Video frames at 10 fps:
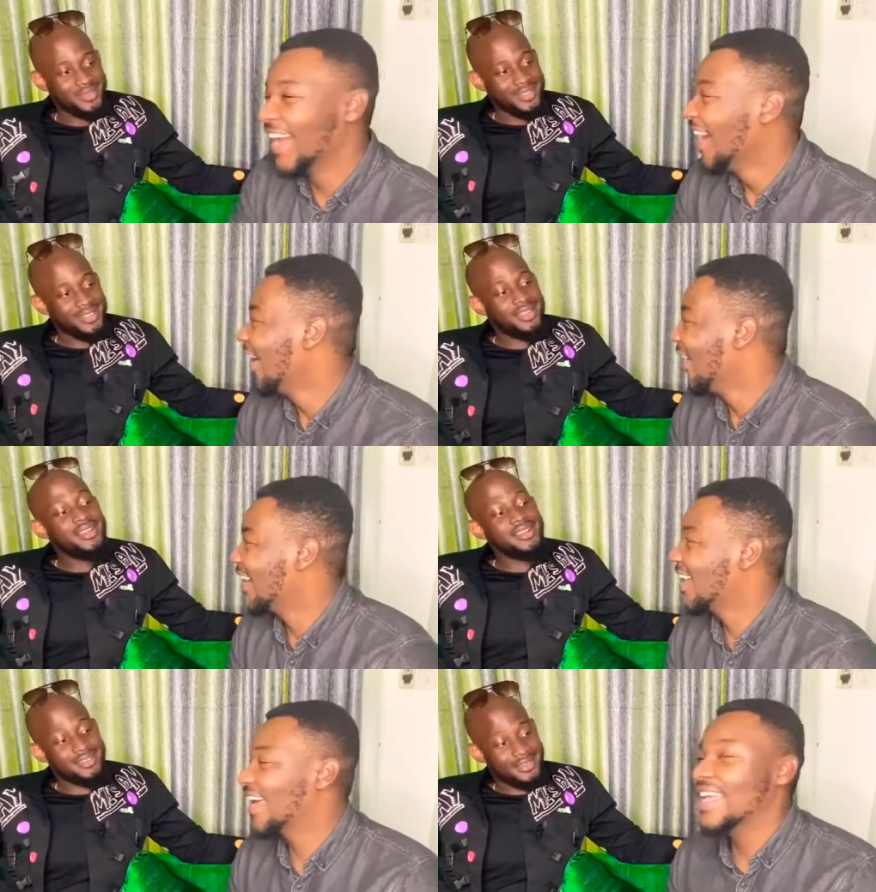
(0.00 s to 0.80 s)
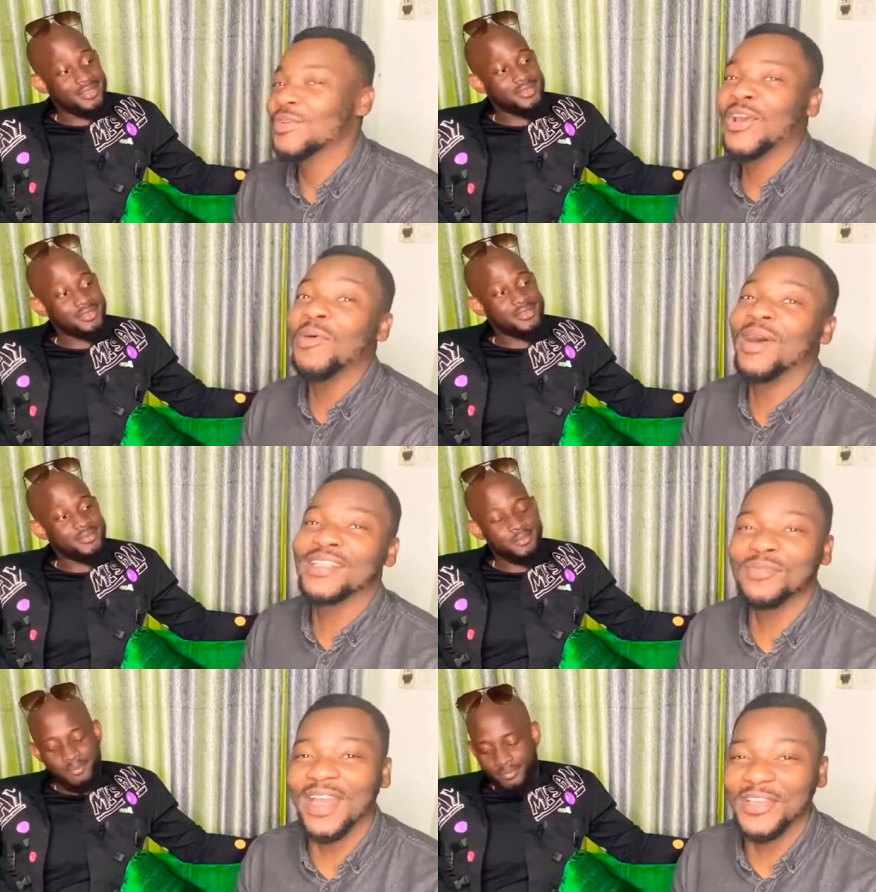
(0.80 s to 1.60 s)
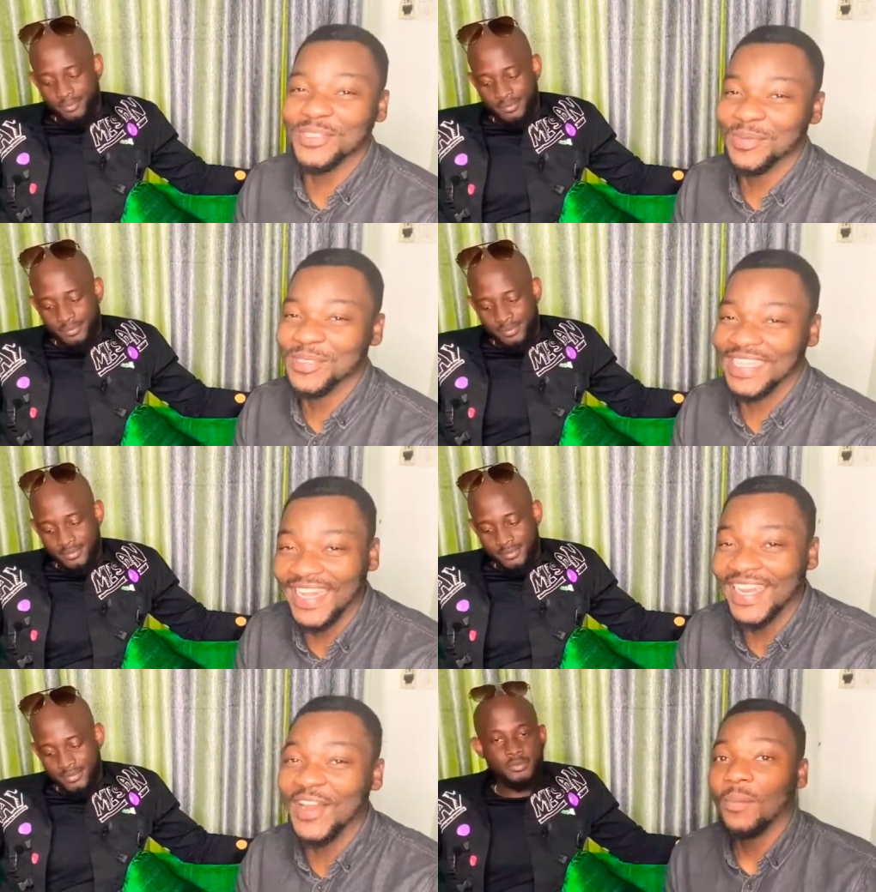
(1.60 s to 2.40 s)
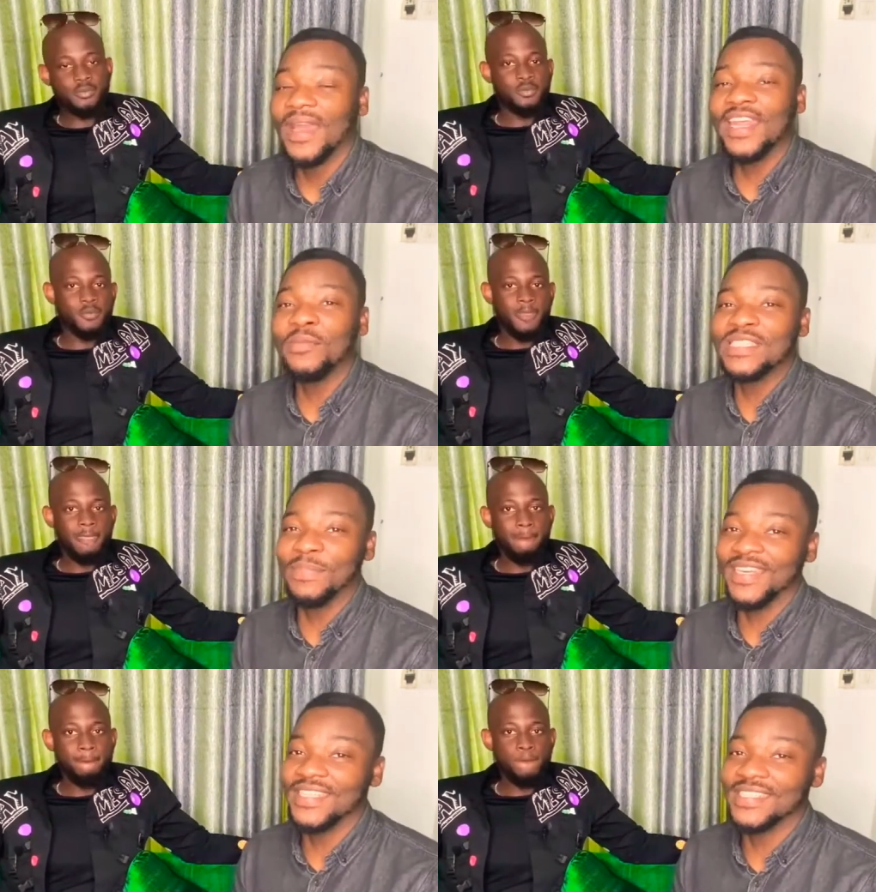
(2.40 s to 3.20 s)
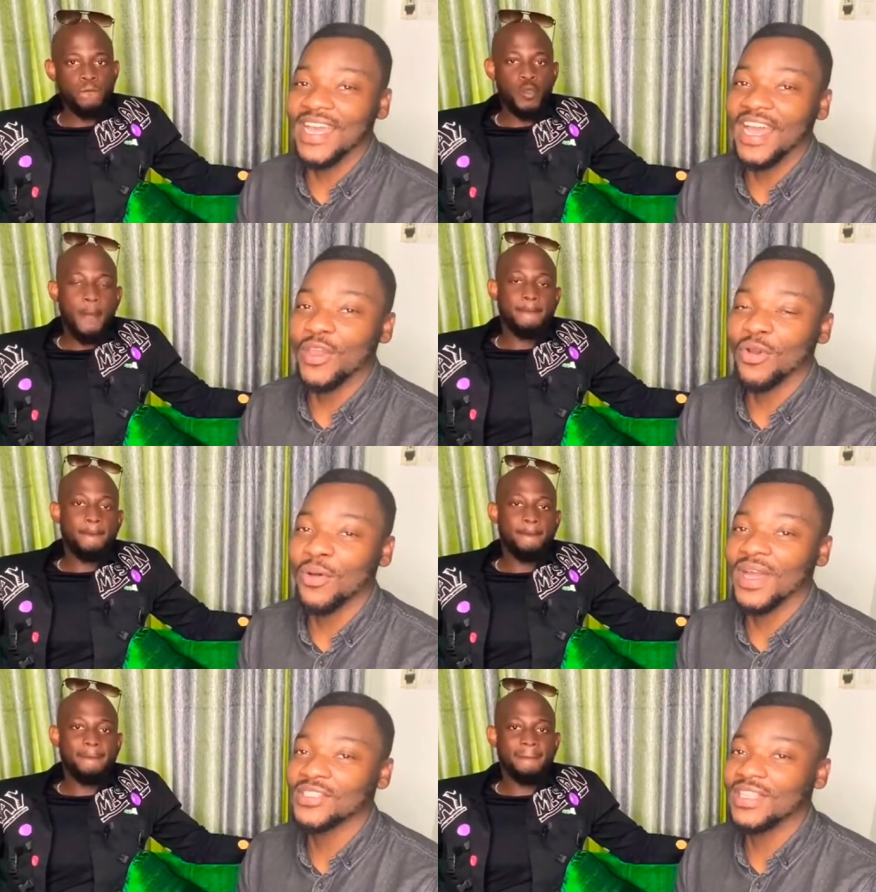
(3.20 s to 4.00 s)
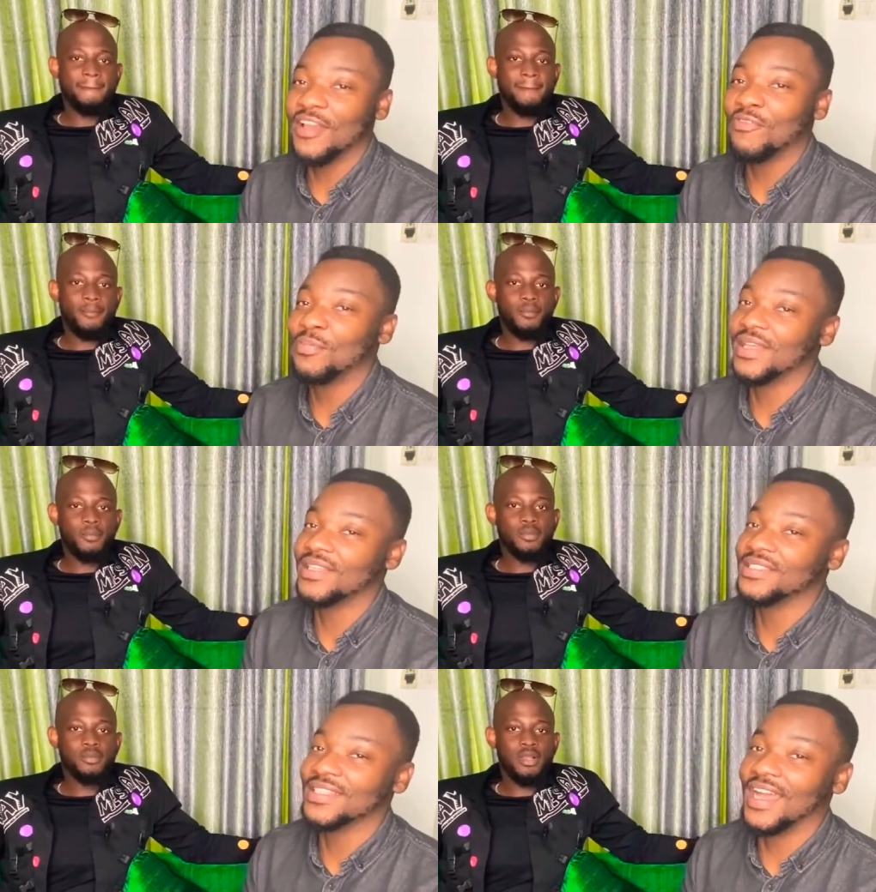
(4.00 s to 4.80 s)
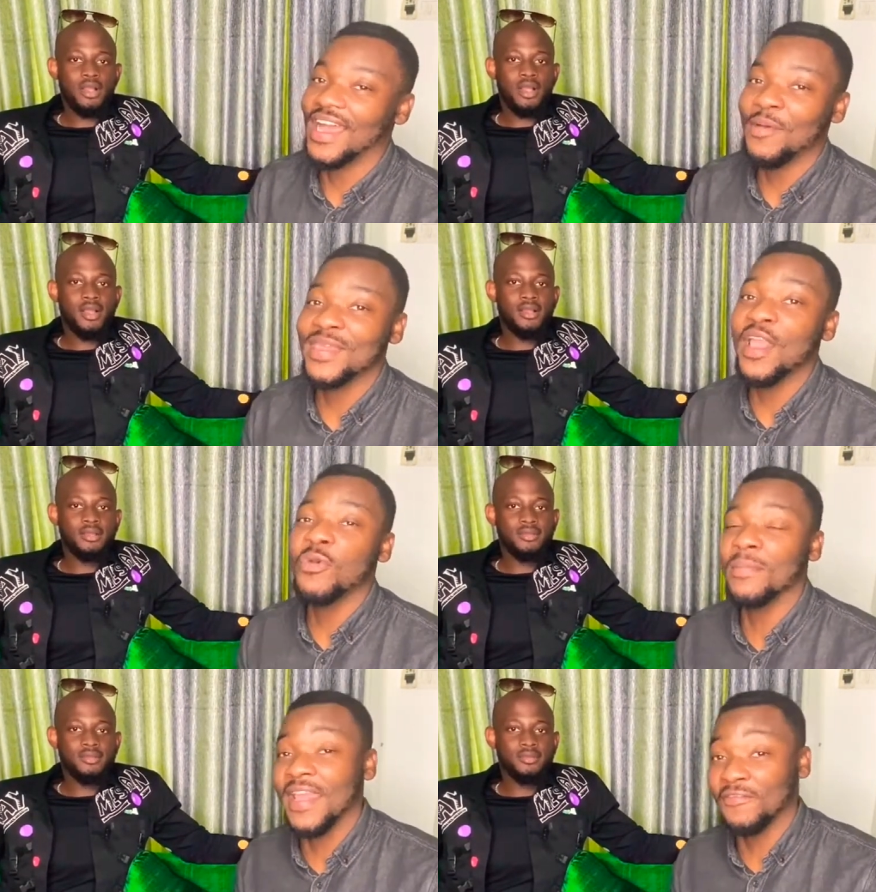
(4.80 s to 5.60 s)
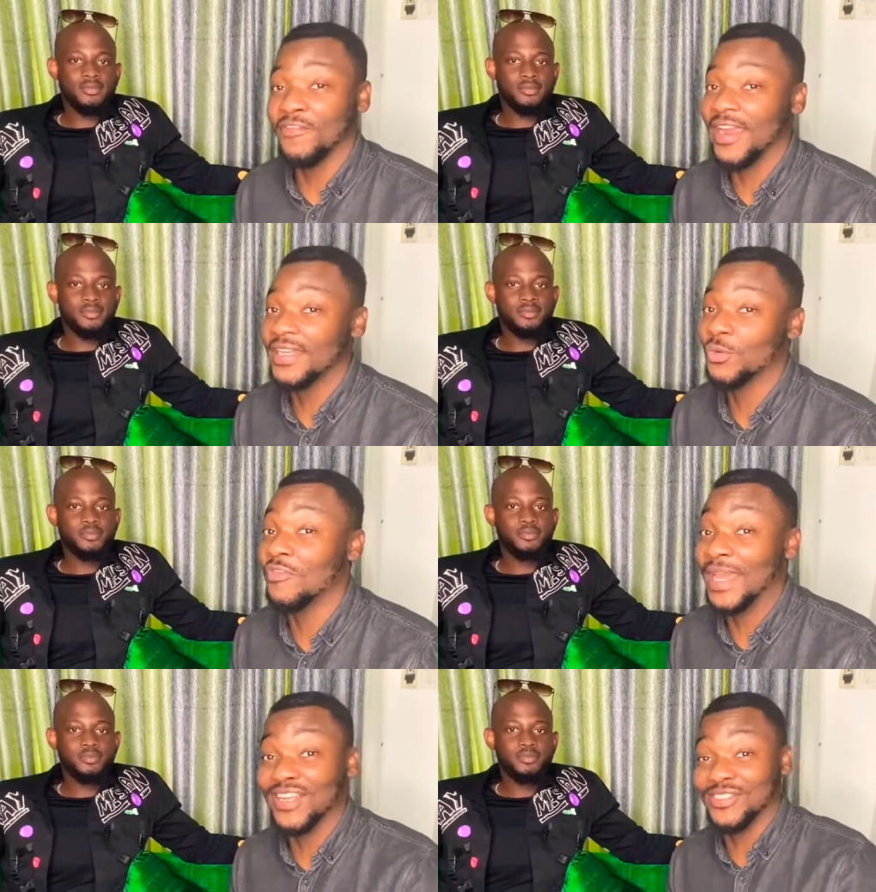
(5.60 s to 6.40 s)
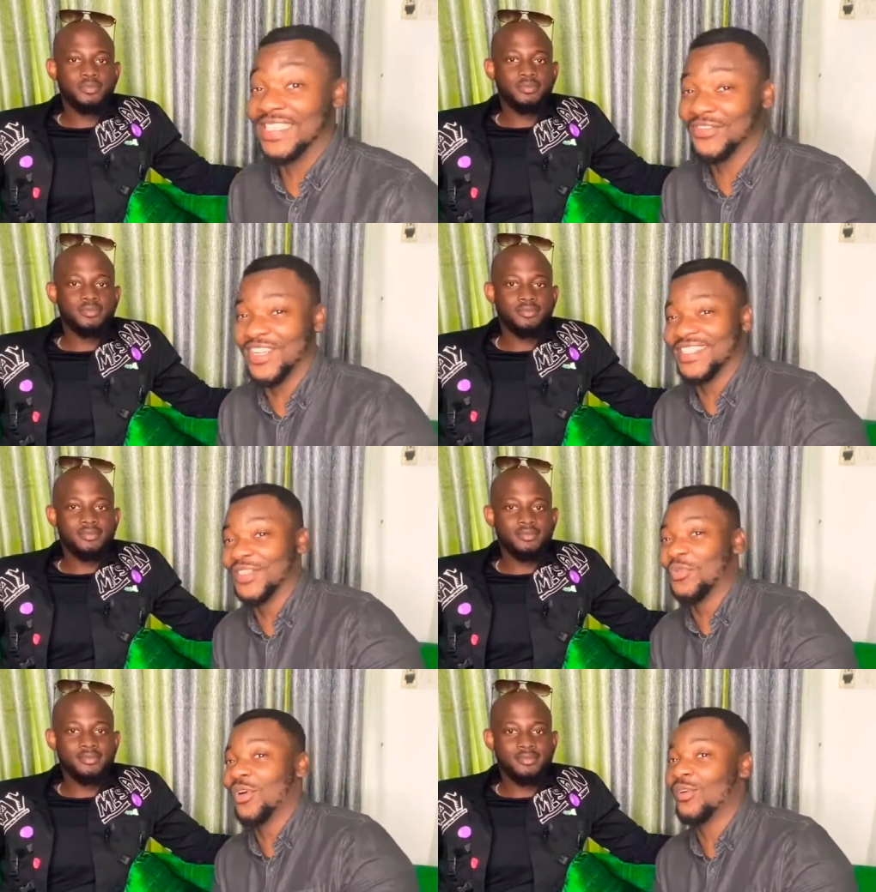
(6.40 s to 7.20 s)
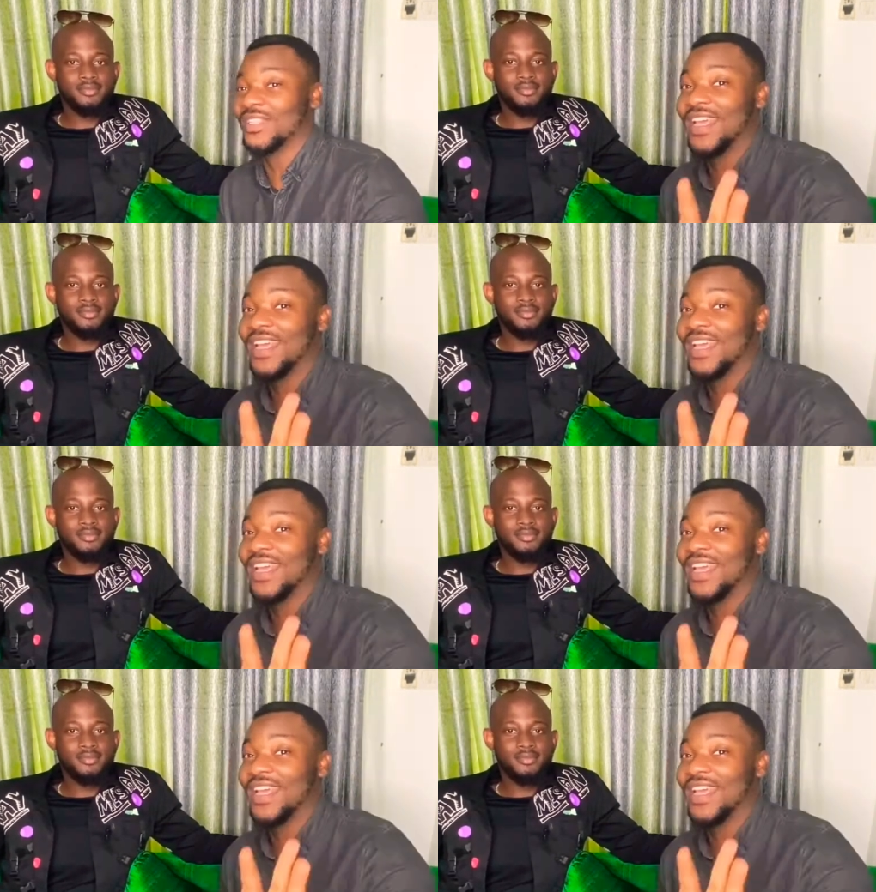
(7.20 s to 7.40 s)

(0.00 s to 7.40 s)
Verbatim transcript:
Speaker 1: okay guys welcome back to my youtube channel my name is Benizah and welcome back to life with Benizah i'm here with my friend one of my closest friends in the world